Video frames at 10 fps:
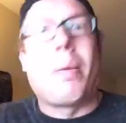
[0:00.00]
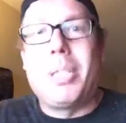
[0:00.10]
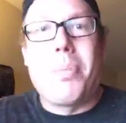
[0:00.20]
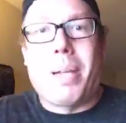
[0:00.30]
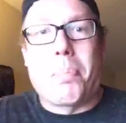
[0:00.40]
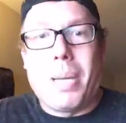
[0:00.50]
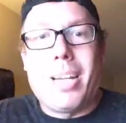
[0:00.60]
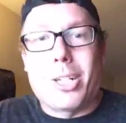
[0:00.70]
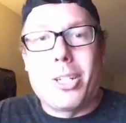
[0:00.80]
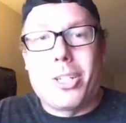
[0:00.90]
I'm just like
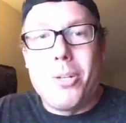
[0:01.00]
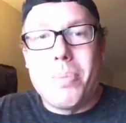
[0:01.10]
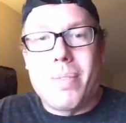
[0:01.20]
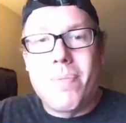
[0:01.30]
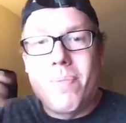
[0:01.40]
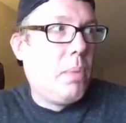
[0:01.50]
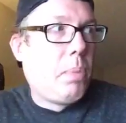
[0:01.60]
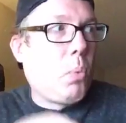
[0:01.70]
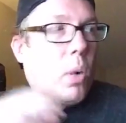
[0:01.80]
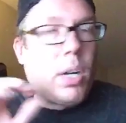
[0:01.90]
being a good human.
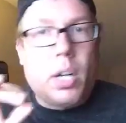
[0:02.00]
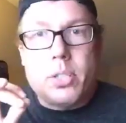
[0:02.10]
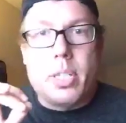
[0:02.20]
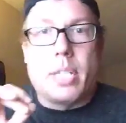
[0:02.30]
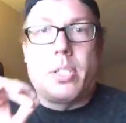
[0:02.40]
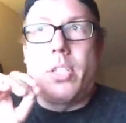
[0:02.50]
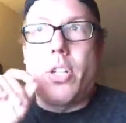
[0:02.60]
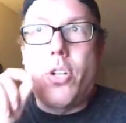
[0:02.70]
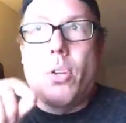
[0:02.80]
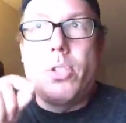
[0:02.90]
But what it also does is
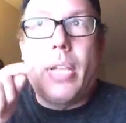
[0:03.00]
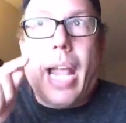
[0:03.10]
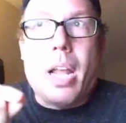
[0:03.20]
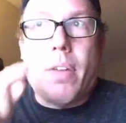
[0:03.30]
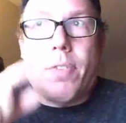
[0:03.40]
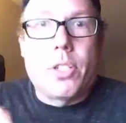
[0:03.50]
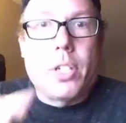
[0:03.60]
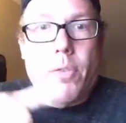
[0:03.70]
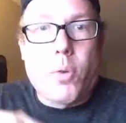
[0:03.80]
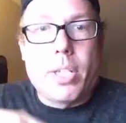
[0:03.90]
it shows you the
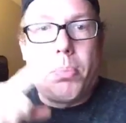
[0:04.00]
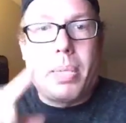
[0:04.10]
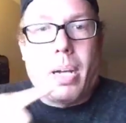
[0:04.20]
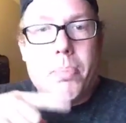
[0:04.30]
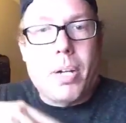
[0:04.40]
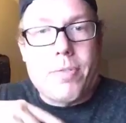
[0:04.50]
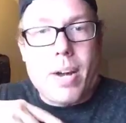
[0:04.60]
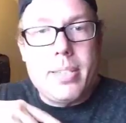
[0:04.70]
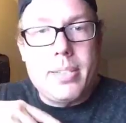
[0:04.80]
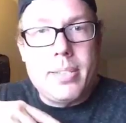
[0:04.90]
anniversary of when you become their
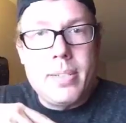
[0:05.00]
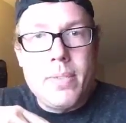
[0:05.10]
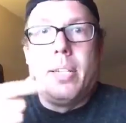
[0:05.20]
friends.